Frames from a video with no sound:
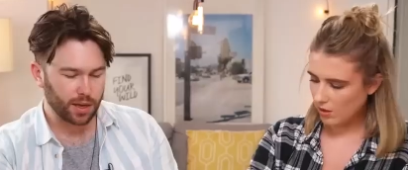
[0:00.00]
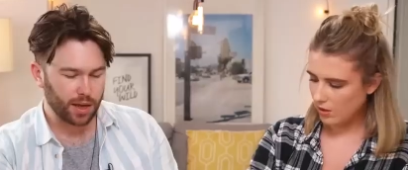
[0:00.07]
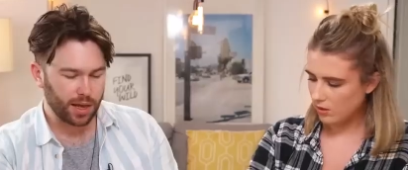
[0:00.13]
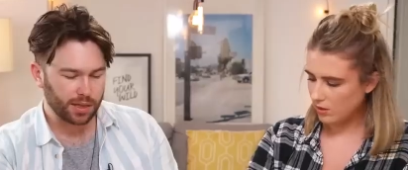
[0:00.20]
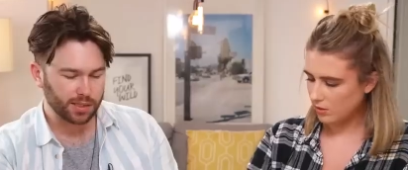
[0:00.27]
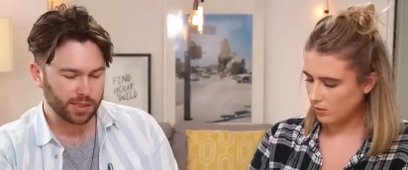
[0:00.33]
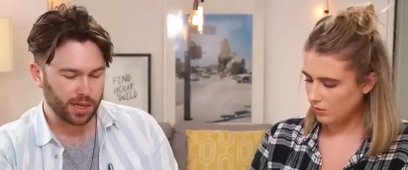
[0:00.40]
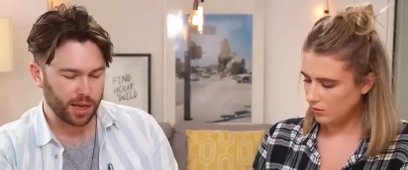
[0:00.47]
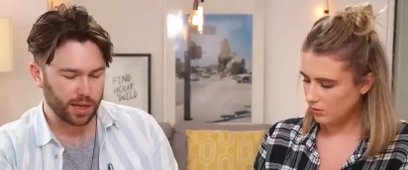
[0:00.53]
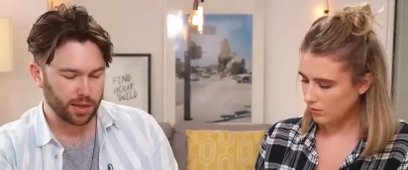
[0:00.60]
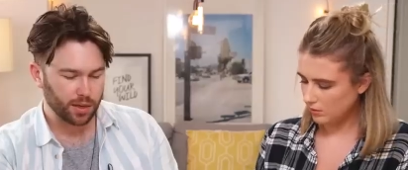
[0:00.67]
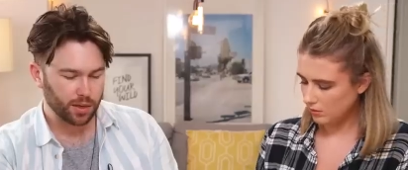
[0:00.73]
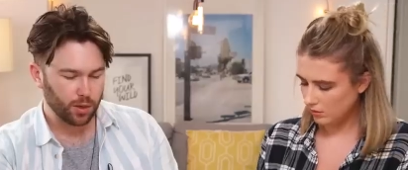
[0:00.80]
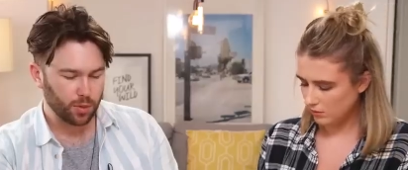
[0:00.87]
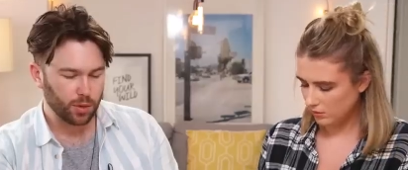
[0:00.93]
Speaker 1: a Nestle,
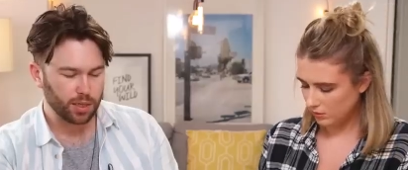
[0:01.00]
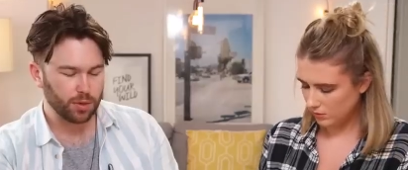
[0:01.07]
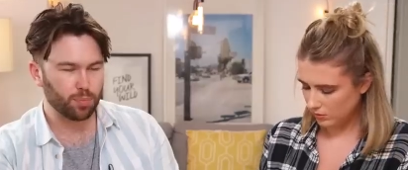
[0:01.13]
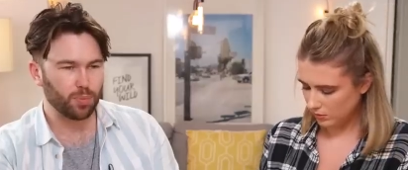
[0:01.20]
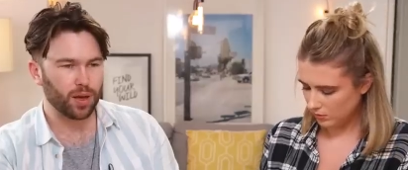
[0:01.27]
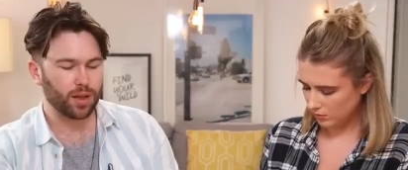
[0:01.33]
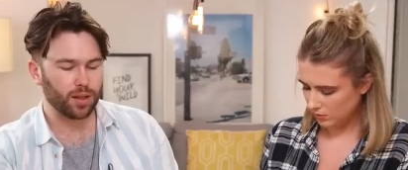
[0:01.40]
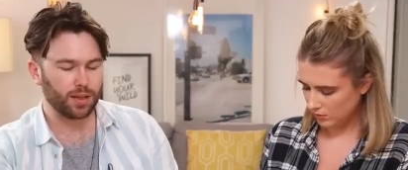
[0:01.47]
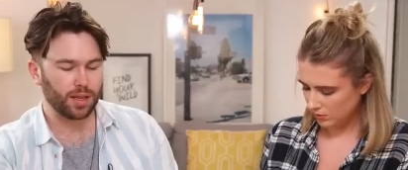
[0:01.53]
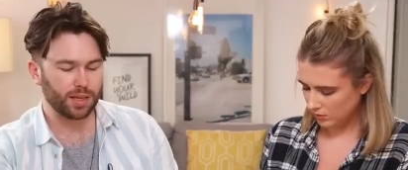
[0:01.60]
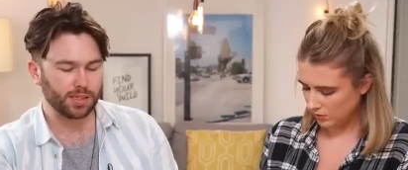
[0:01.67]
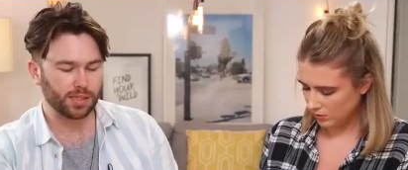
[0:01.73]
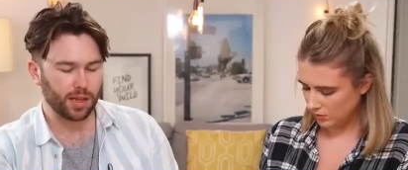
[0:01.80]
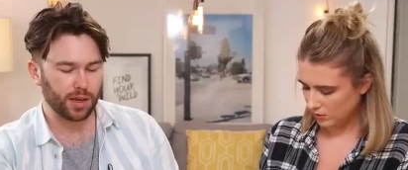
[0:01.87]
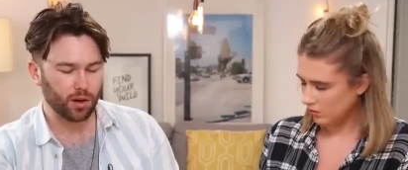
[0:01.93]
but
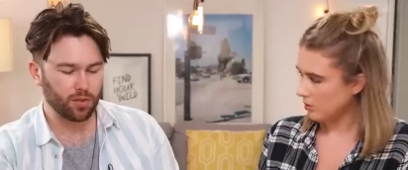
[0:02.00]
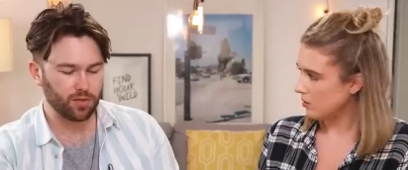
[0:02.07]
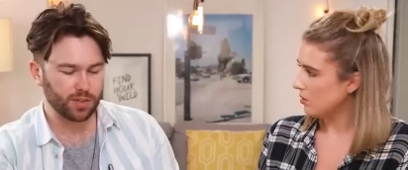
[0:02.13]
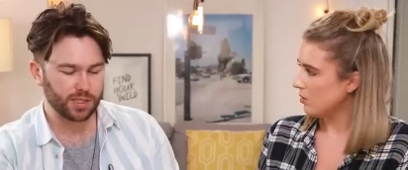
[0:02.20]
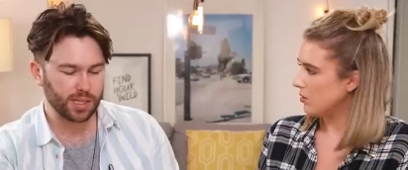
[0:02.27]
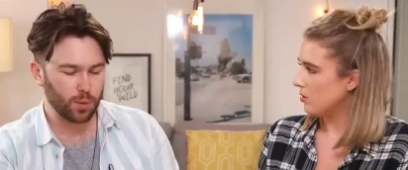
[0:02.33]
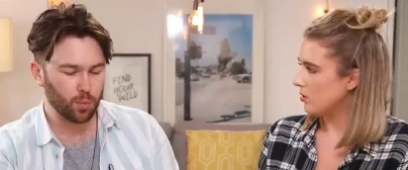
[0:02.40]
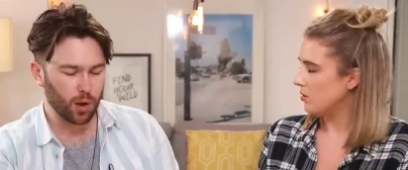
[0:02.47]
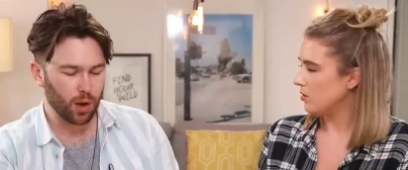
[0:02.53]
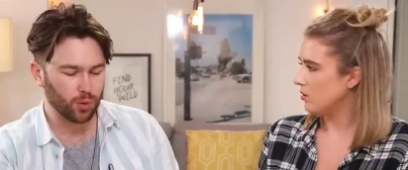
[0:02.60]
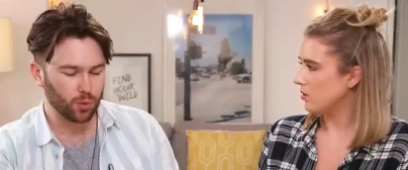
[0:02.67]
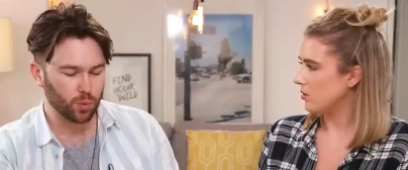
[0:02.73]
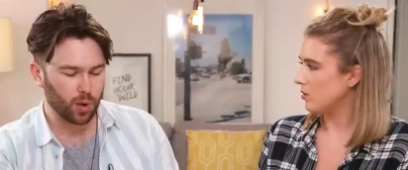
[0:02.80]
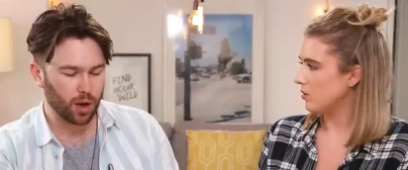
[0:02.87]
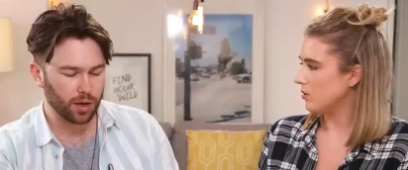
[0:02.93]
Nestle are obviously
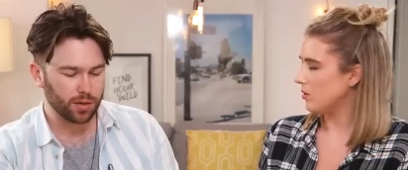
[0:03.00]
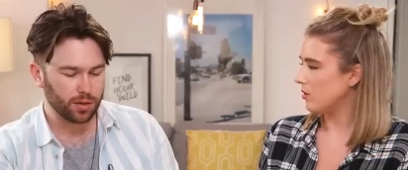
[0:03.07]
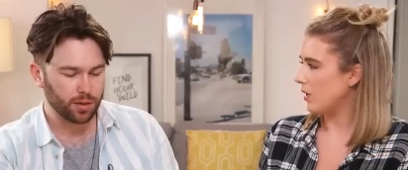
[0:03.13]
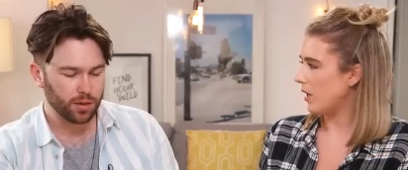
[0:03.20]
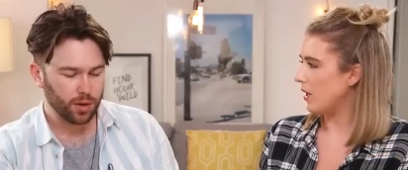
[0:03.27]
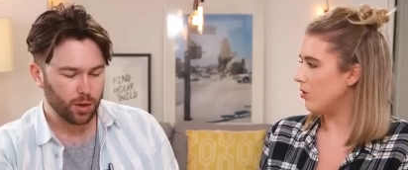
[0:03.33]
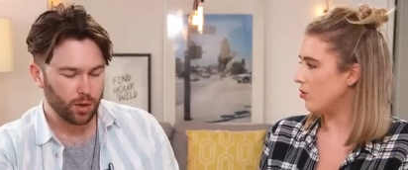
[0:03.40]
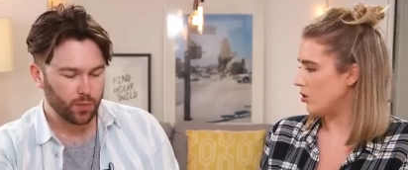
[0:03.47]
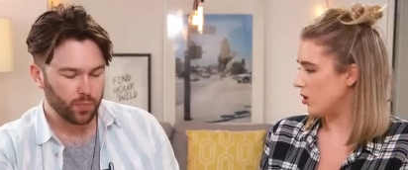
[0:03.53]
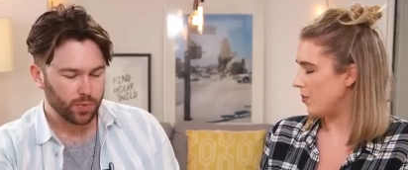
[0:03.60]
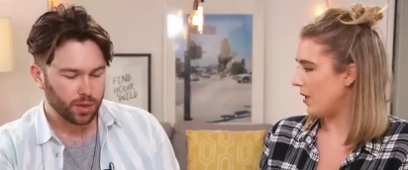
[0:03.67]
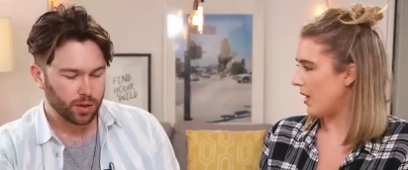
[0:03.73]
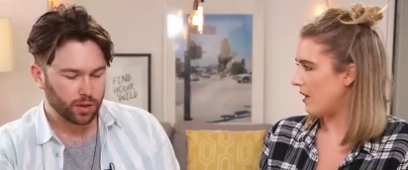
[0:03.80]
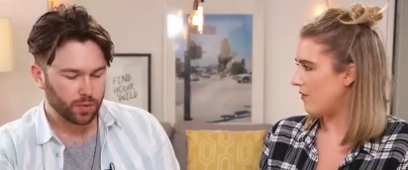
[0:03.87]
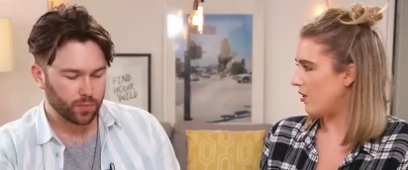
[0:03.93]
worldwide.
Speaker 2: And also we
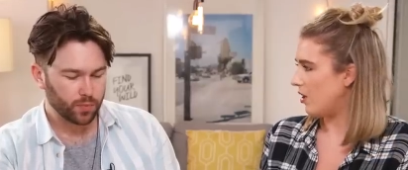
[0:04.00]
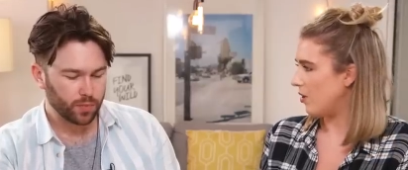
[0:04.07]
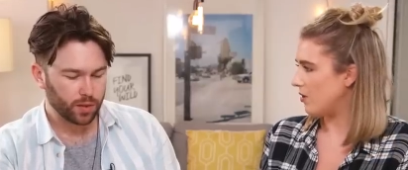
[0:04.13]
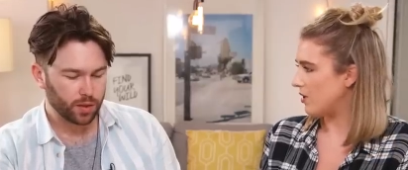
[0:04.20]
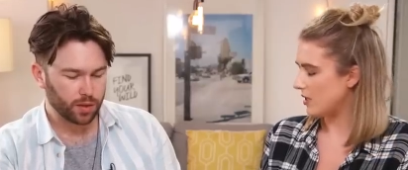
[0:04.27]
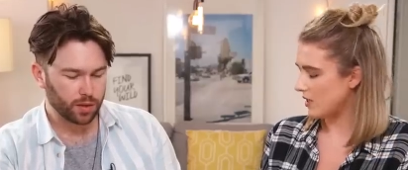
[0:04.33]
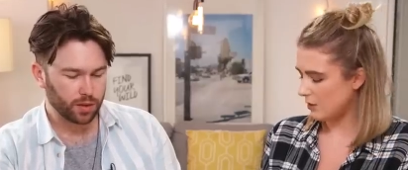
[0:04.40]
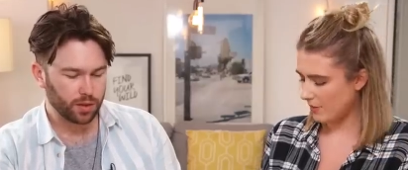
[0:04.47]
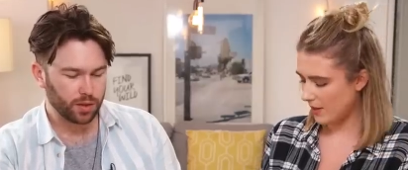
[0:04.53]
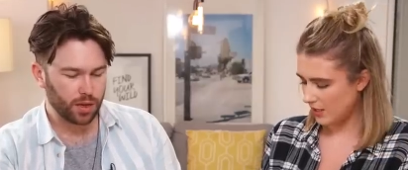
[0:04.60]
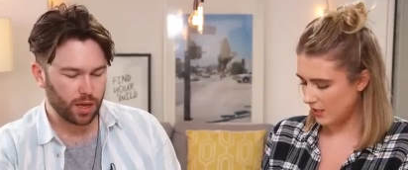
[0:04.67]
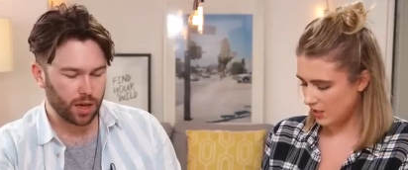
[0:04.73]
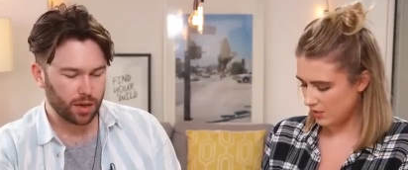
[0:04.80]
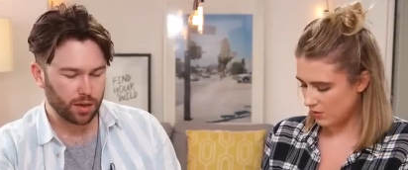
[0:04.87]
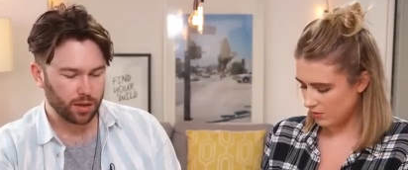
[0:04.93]
have a load in the Spanish
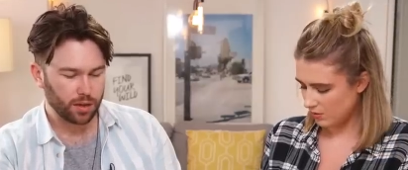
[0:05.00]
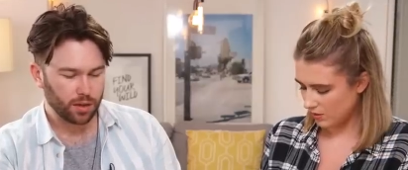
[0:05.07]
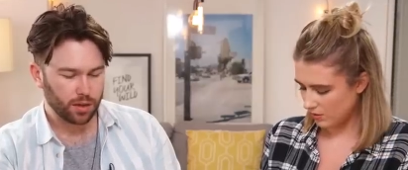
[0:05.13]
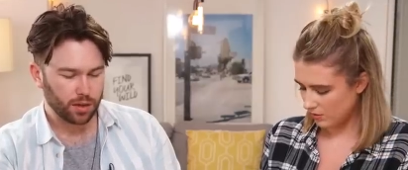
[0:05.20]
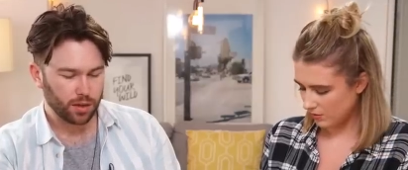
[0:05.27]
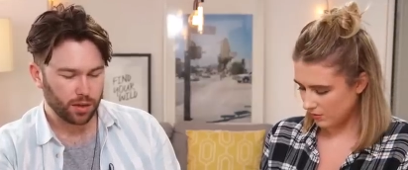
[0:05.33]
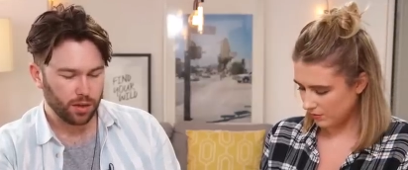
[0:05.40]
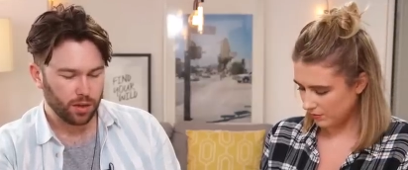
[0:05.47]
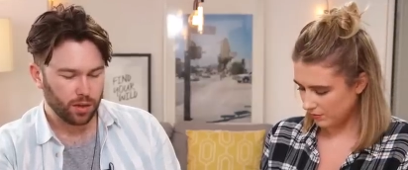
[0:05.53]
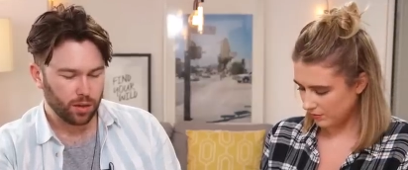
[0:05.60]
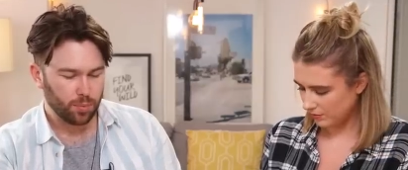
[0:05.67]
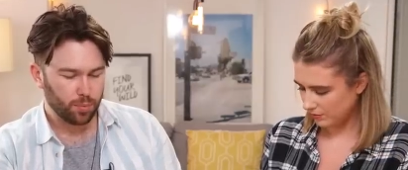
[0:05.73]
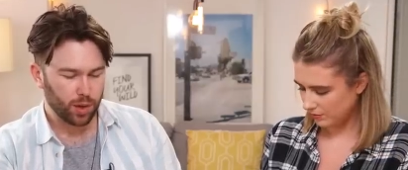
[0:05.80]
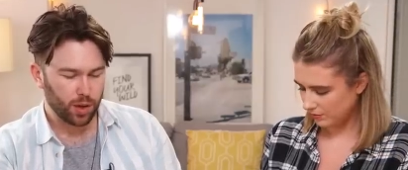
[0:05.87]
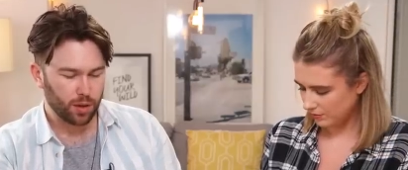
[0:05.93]
yeah.
Speaker 1: one.
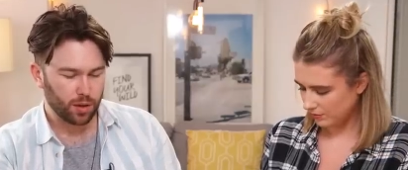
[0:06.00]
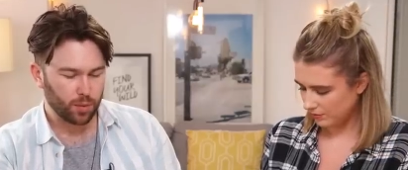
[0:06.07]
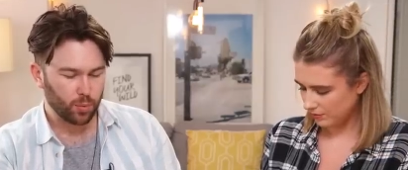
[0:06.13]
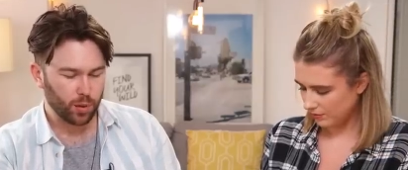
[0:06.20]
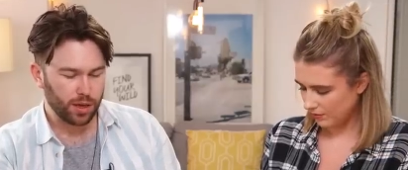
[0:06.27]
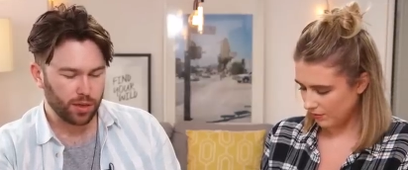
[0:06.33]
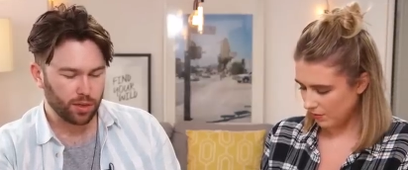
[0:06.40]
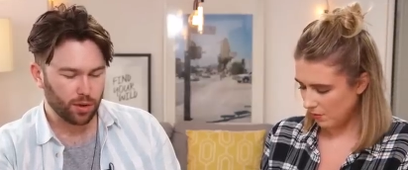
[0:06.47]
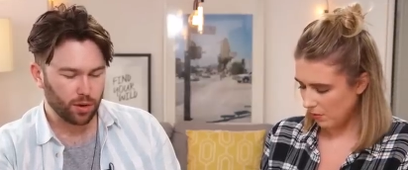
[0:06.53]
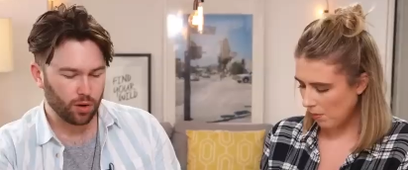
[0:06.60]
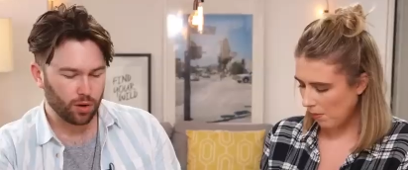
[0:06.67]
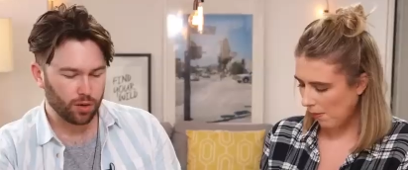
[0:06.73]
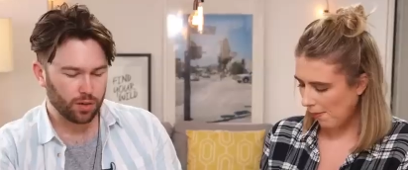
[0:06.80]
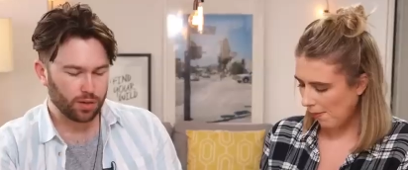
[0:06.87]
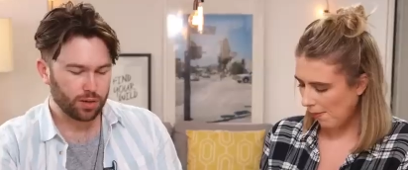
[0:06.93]
But we thought